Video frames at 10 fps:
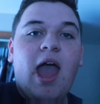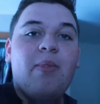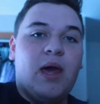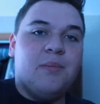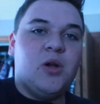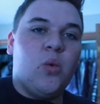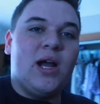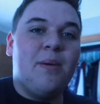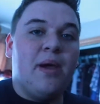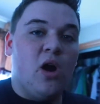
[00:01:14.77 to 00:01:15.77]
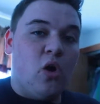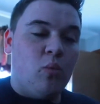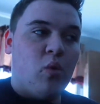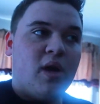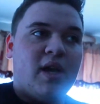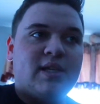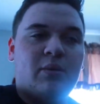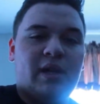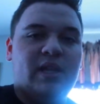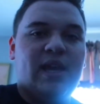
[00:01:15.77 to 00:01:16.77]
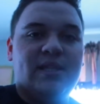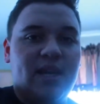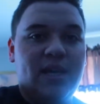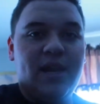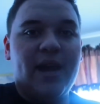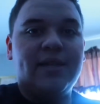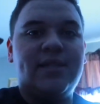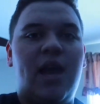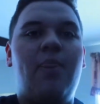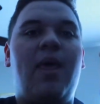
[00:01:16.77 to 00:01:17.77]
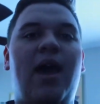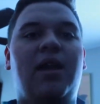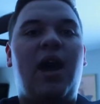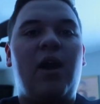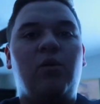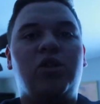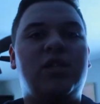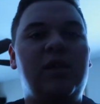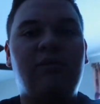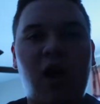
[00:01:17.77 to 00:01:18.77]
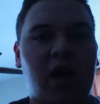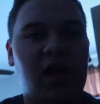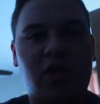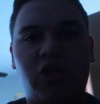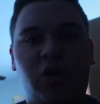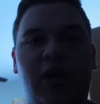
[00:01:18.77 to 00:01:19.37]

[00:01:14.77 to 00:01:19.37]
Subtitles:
And then I'm going to work on my homework because I want to get that done next and then I will just keep vlogging and show